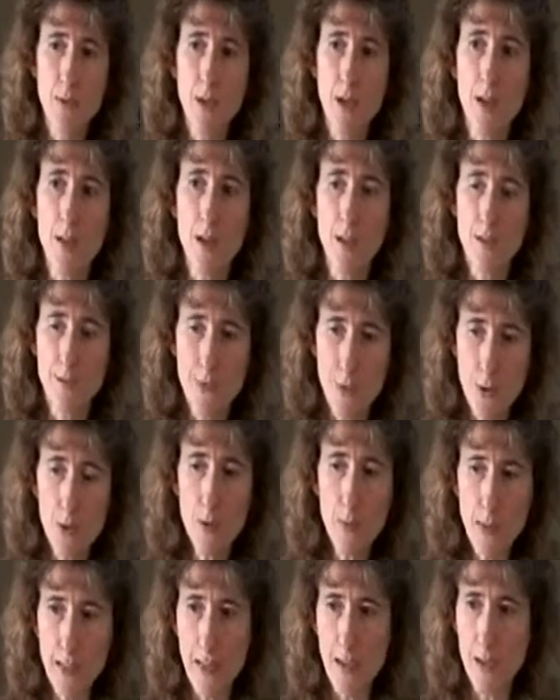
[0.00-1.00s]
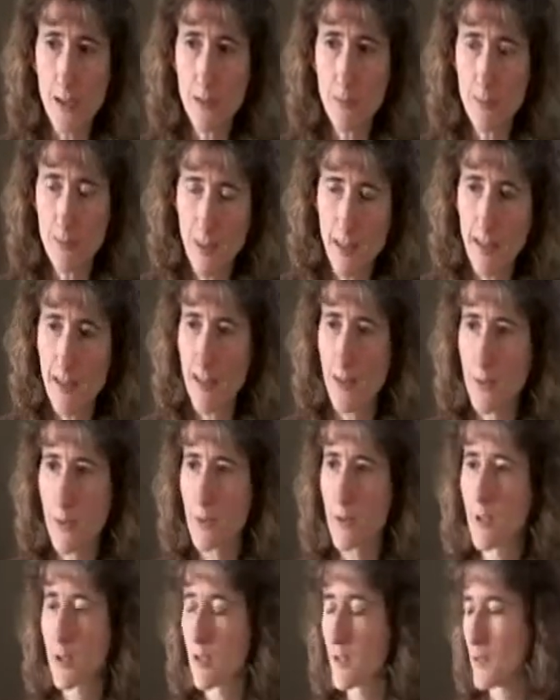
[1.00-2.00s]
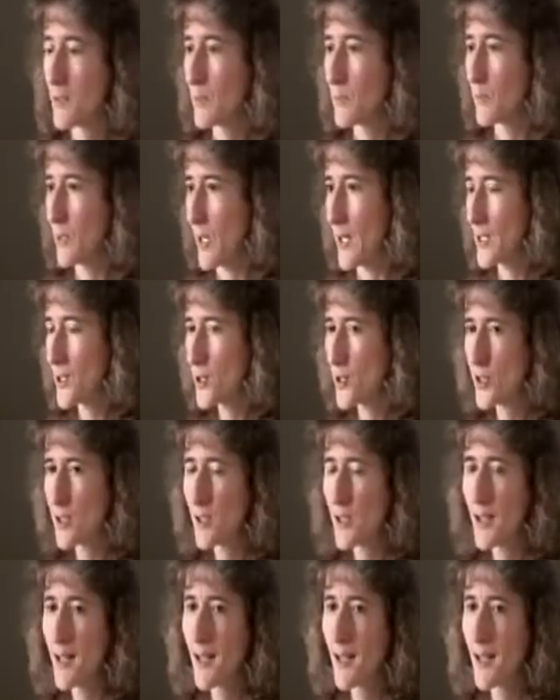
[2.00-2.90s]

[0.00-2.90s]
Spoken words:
on their four-wheeler, cutting through the brush.